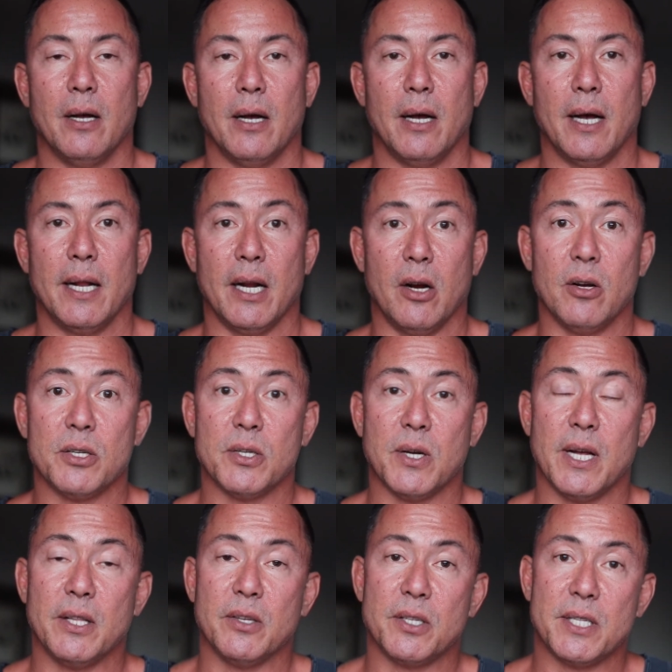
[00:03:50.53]
And I also
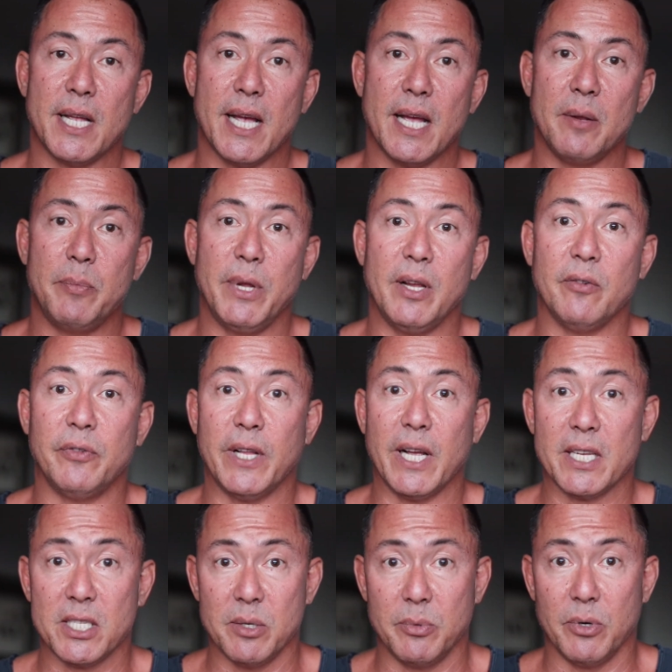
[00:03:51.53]
understand being
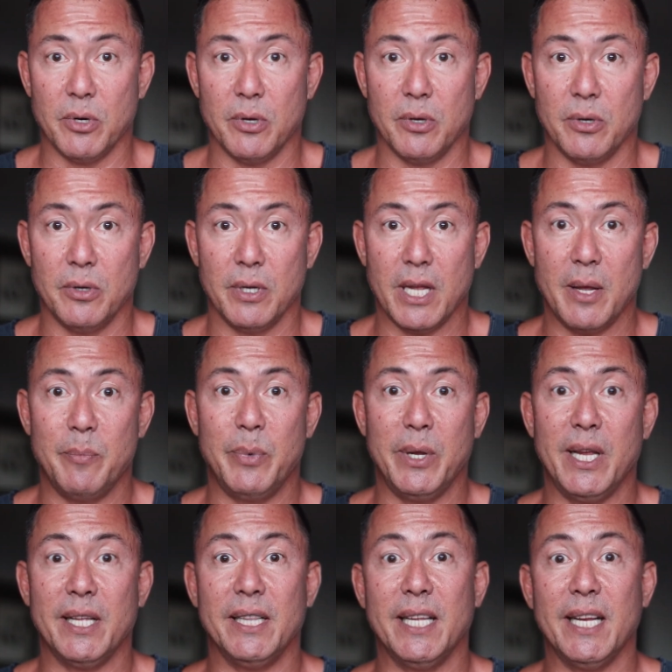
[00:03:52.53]
flexible and
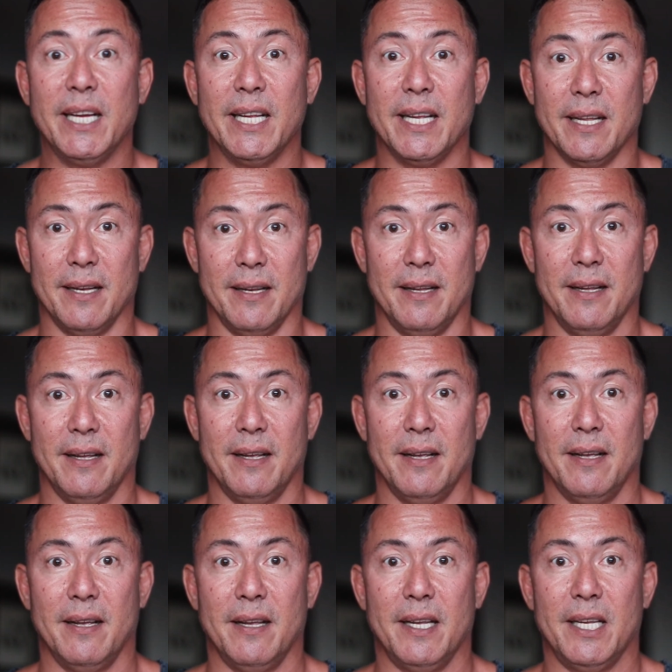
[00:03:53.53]
being lenient.
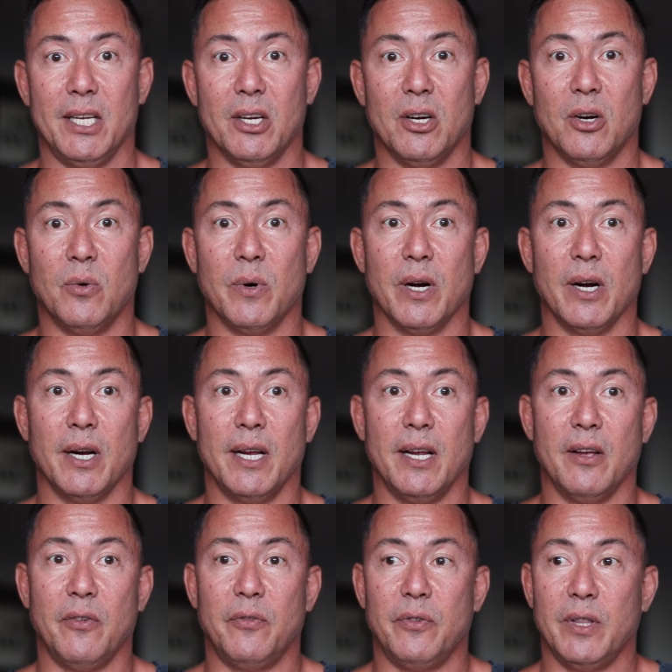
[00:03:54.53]
Where
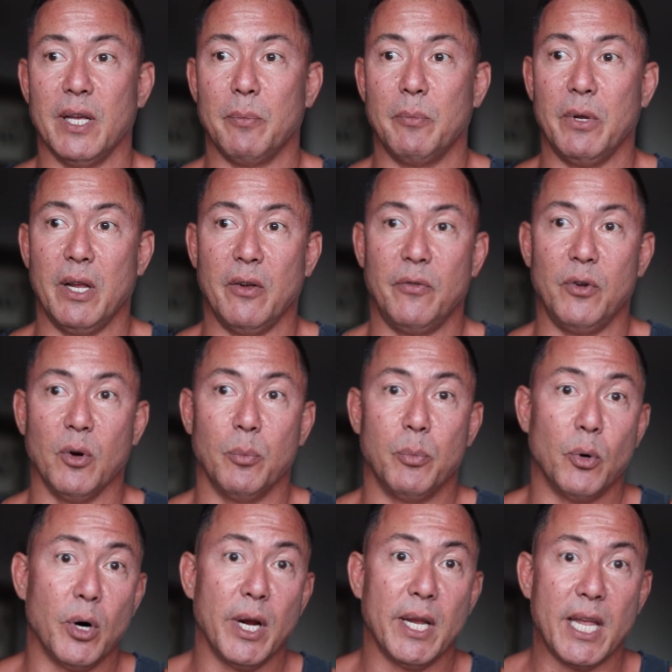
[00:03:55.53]
if your
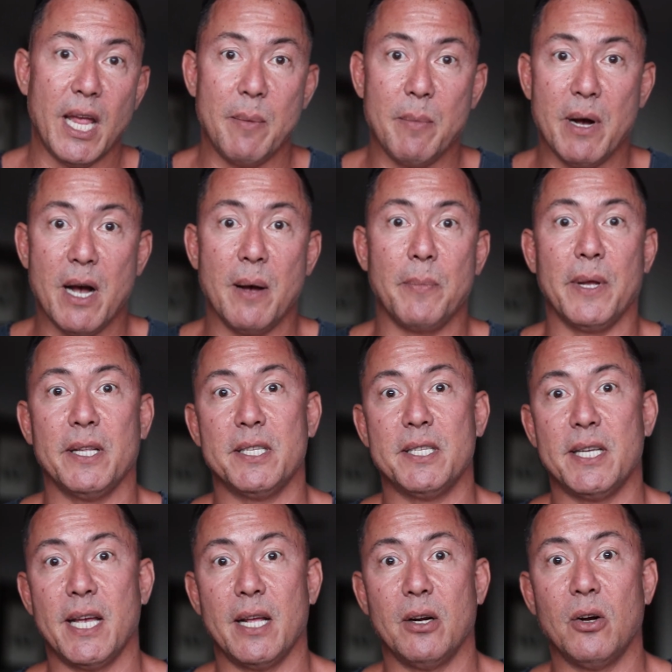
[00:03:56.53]
boy came up and
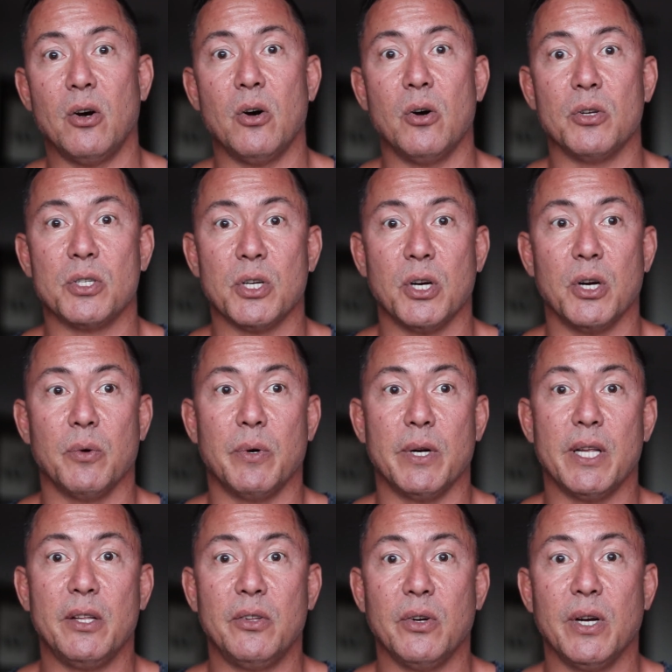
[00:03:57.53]
said, 'Oh, sir, what
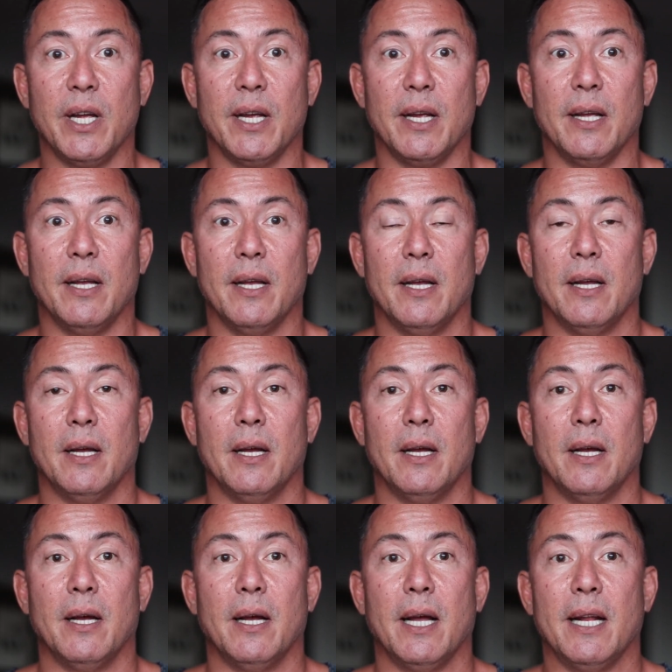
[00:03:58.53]
are you doing?'
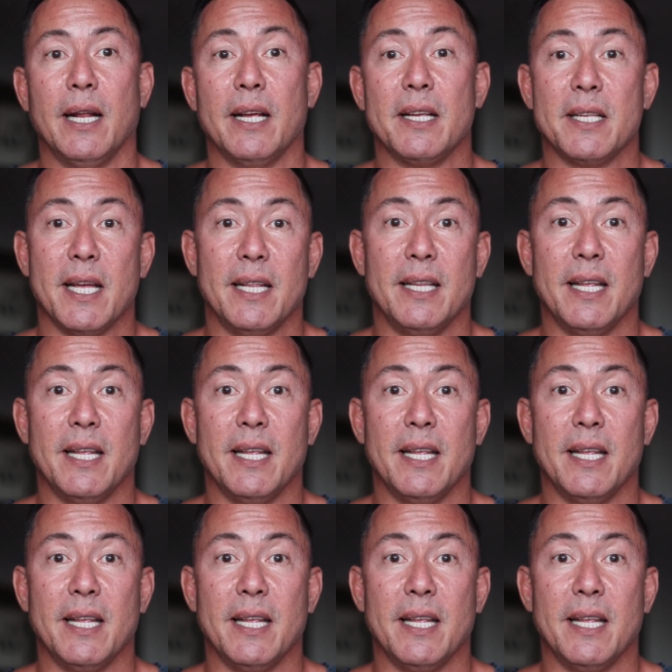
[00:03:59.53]
And